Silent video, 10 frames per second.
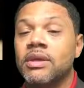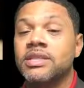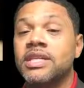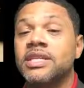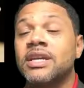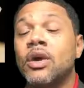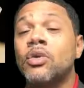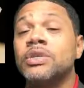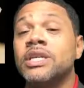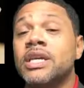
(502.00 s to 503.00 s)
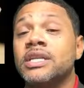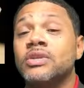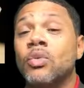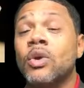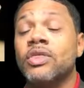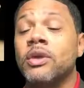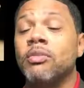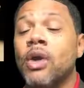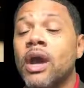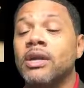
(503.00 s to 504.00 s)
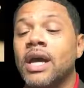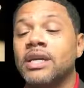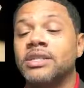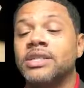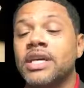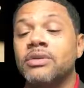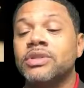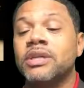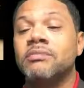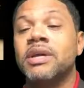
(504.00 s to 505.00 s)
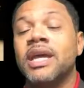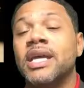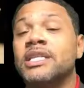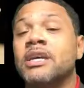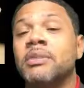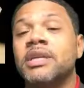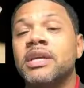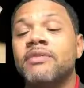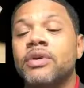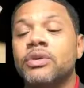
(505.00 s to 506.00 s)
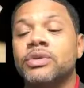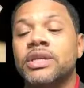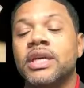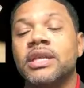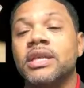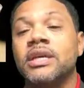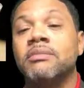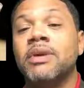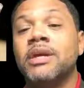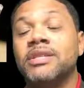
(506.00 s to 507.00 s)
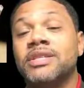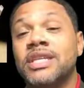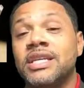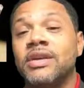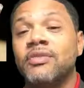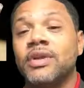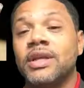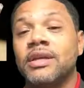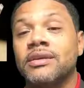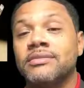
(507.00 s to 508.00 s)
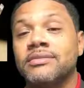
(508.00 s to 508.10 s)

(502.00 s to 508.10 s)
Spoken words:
Since it goes against what their prior knowledge tells them, it's going to be difficult to get them to see differently.